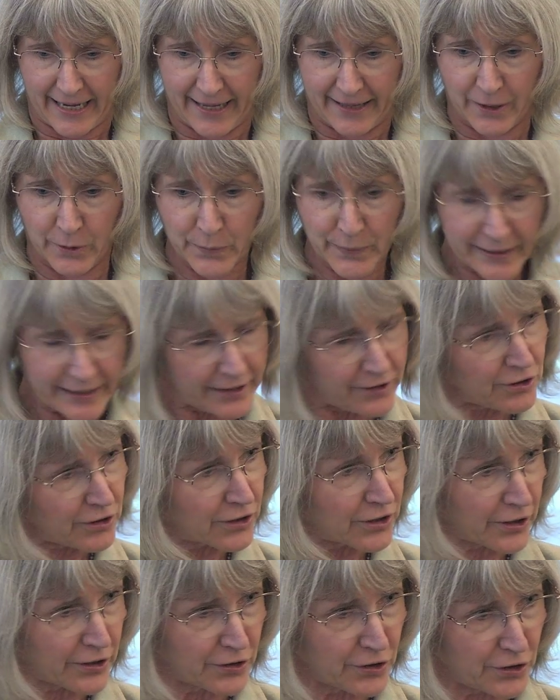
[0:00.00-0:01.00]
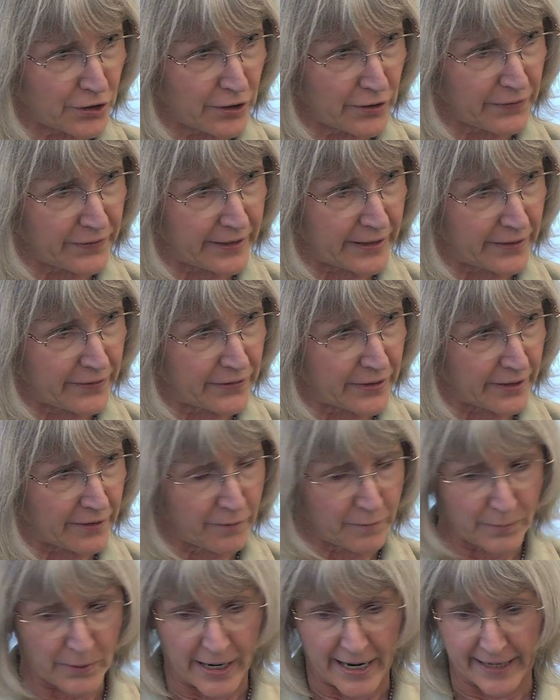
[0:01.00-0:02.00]
The religious conservatives
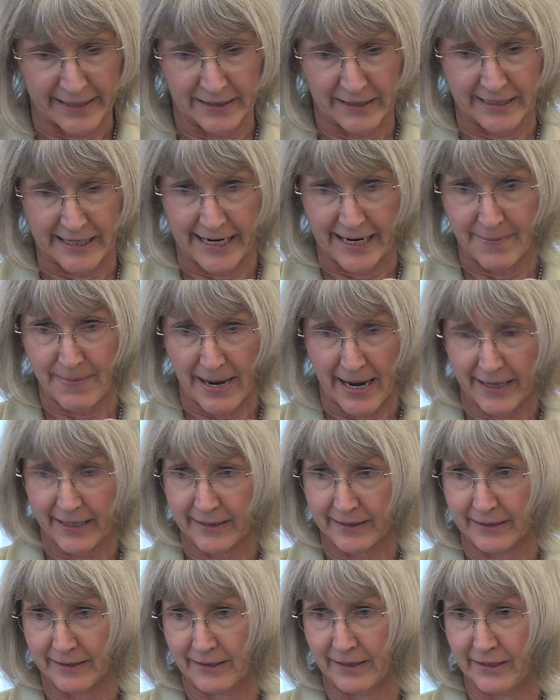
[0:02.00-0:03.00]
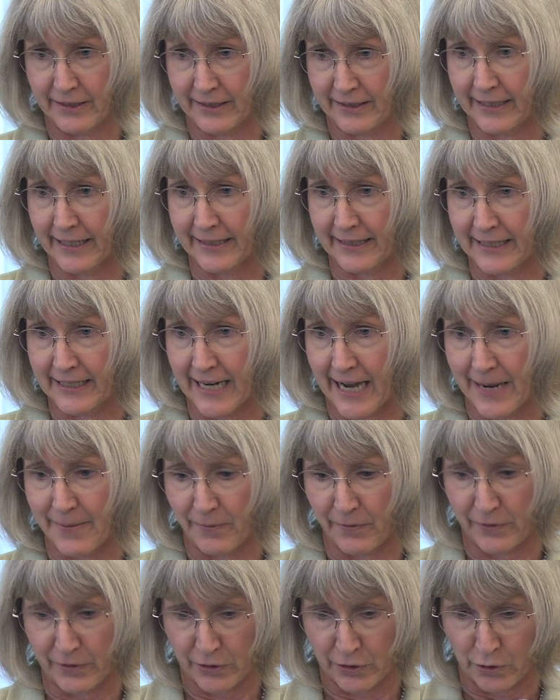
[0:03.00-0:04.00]
of Bryan's day, back at, at, the time
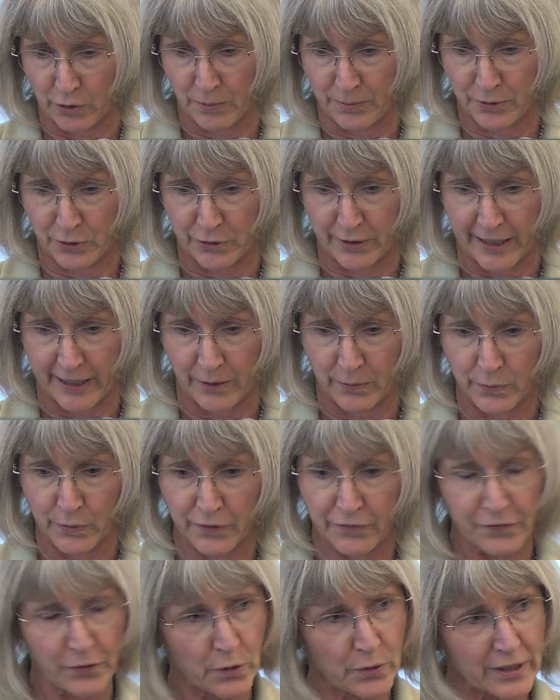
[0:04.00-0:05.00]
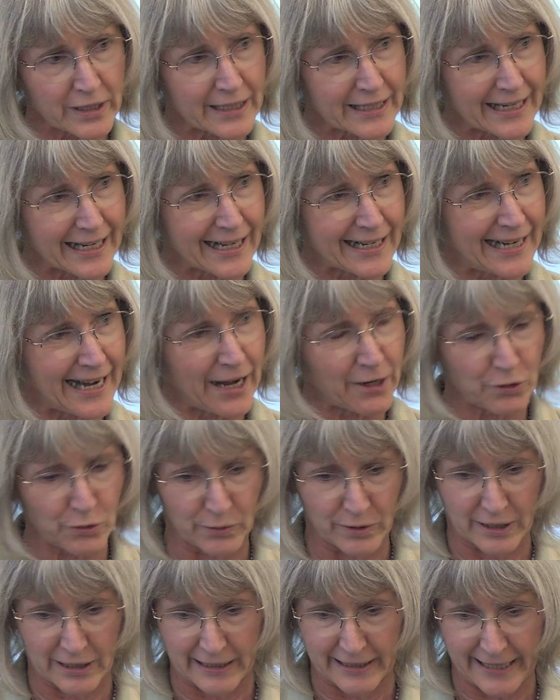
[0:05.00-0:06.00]
of the Scopes trial, were focusing on
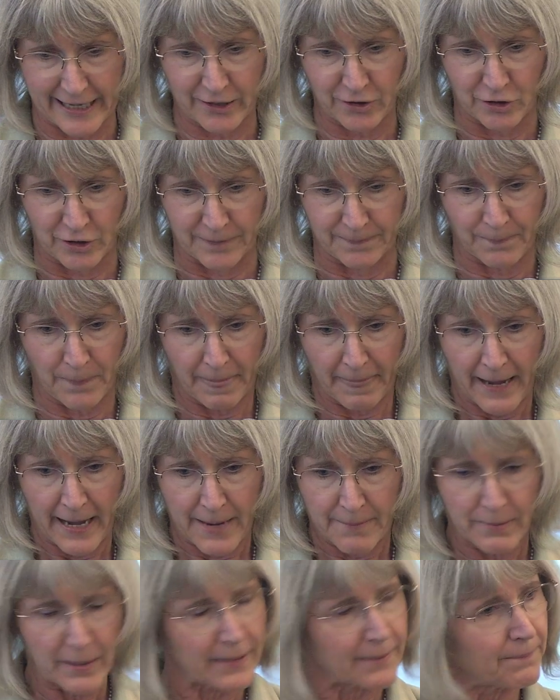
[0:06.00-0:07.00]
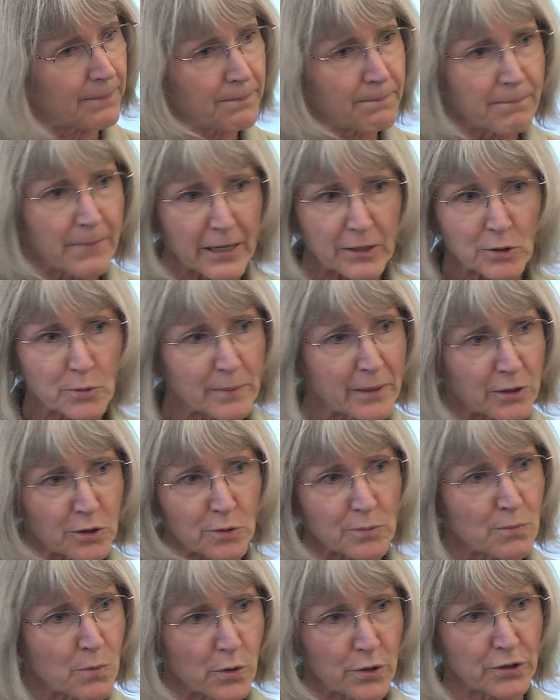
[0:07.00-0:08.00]
natural selection, but much,
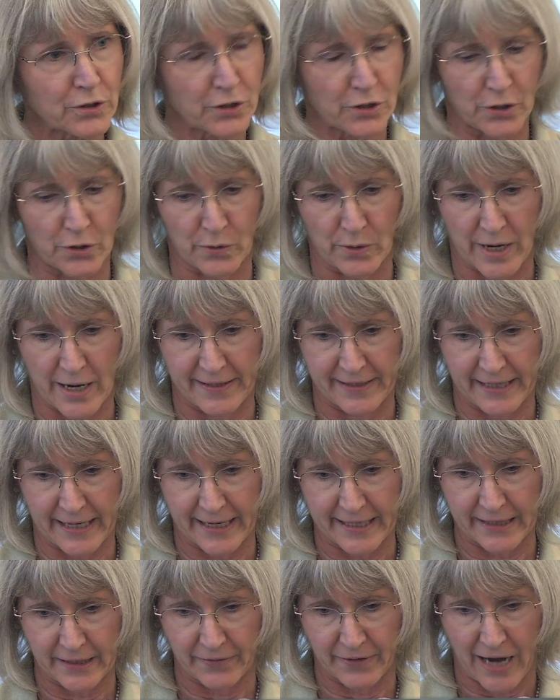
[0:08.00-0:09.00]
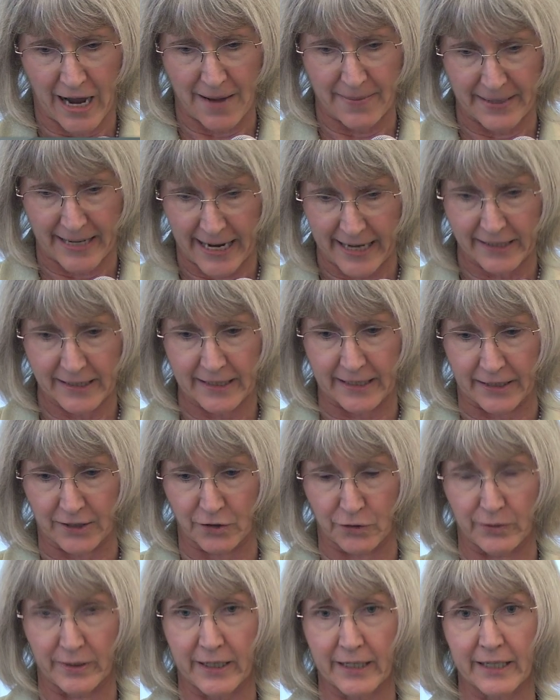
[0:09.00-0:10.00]
much more so on the idea of common
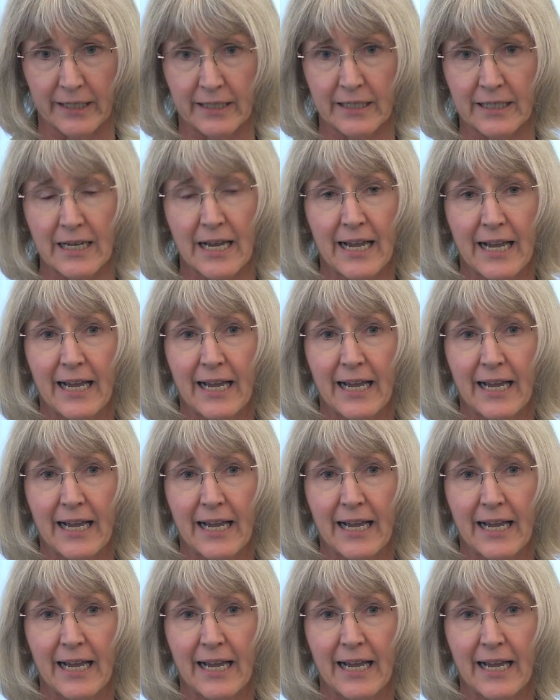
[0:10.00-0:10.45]
ancestry, because